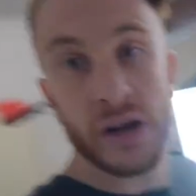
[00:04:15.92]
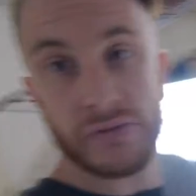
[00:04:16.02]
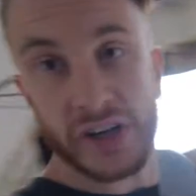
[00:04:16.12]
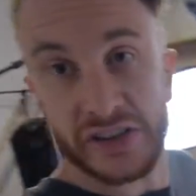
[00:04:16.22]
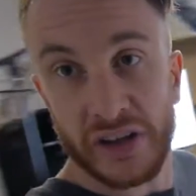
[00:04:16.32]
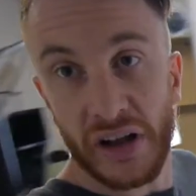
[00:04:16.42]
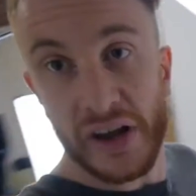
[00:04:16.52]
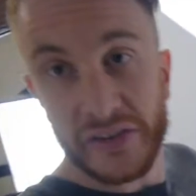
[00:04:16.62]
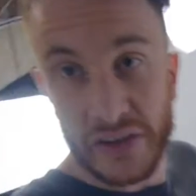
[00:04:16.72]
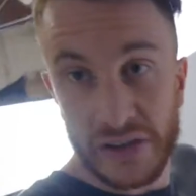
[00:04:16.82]
Change the
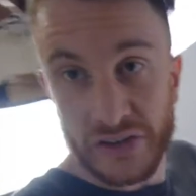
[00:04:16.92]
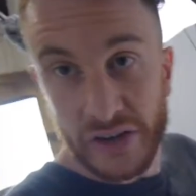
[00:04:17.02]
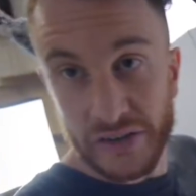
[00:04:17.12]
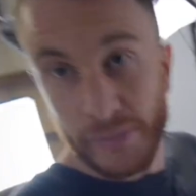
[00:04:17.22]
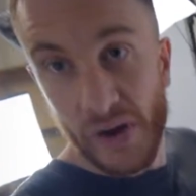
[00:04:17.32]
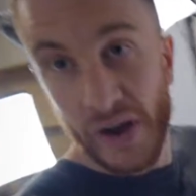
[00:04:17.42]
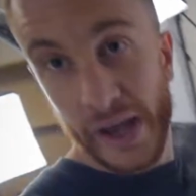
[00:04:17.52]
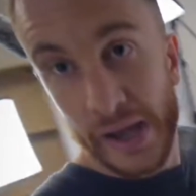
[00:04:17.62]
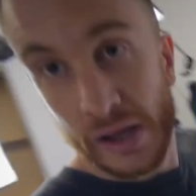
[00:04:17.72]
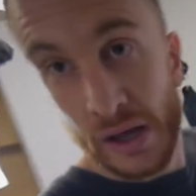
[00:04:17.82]
lighting, change the
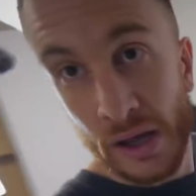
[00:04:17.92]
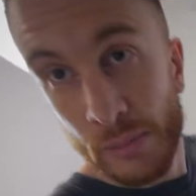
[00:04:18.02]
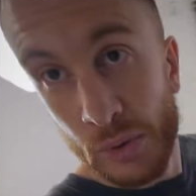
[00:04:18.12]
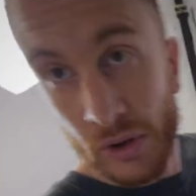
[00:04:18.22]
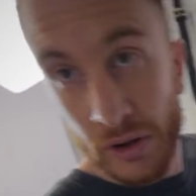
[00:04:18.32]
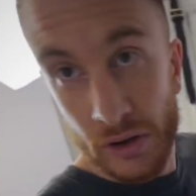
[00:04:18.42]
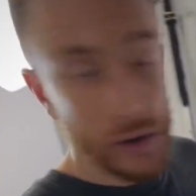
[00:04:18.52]
mic, put a new